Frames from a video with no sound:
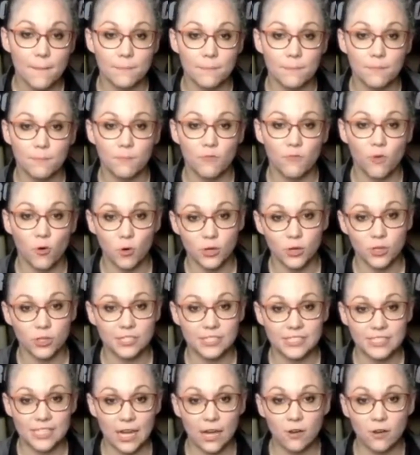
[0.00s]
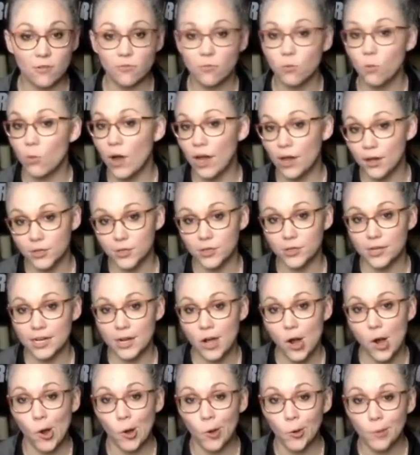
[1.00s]
for yourself while you're at
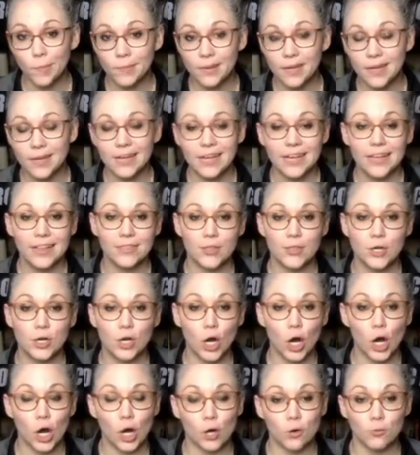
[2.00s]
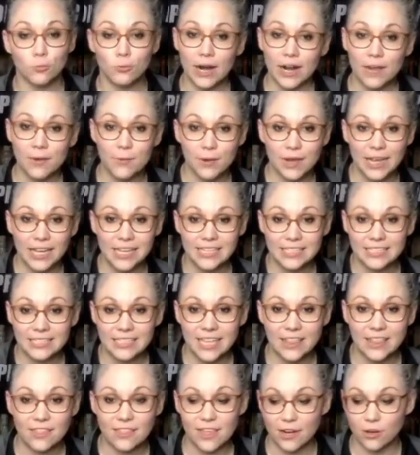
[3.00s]
home. There are right ways,
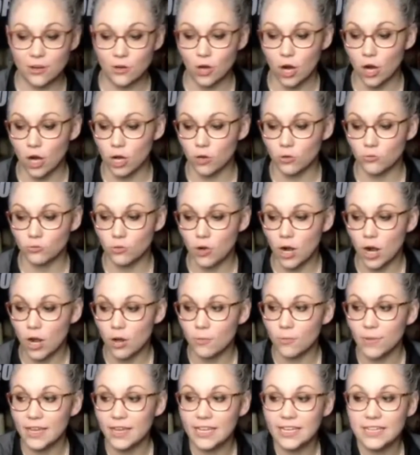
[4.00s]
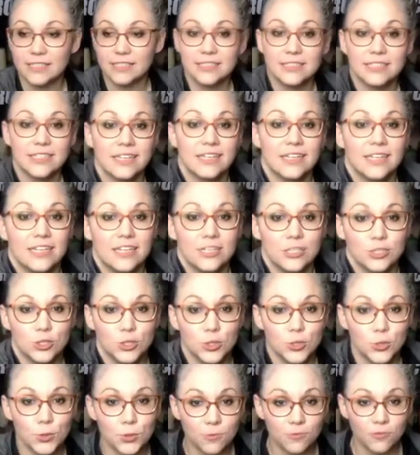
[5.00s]
there are wrong ways
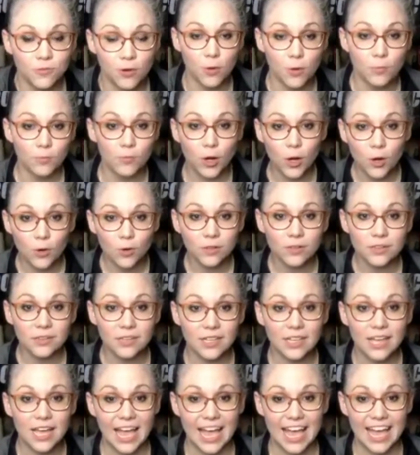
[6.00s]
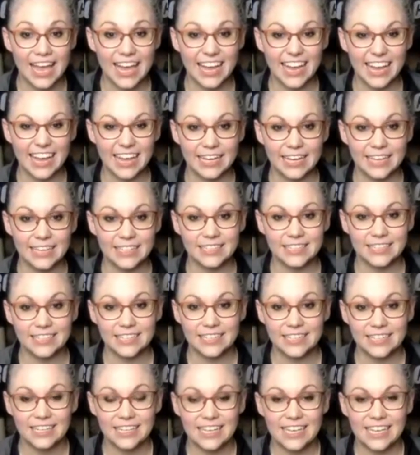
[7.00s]
to foam roll, and
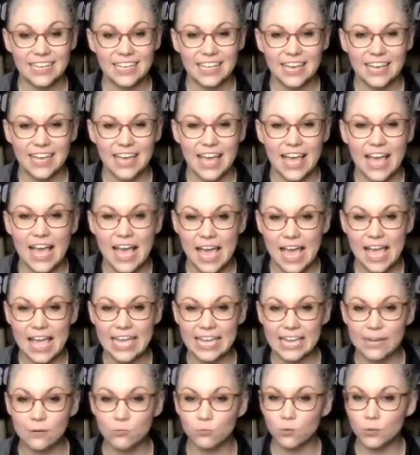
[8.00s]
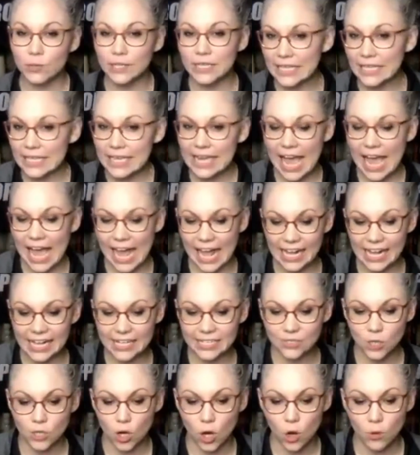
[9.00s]
it really has
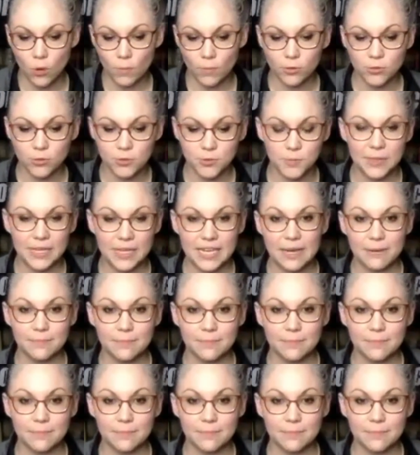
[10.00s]
almost become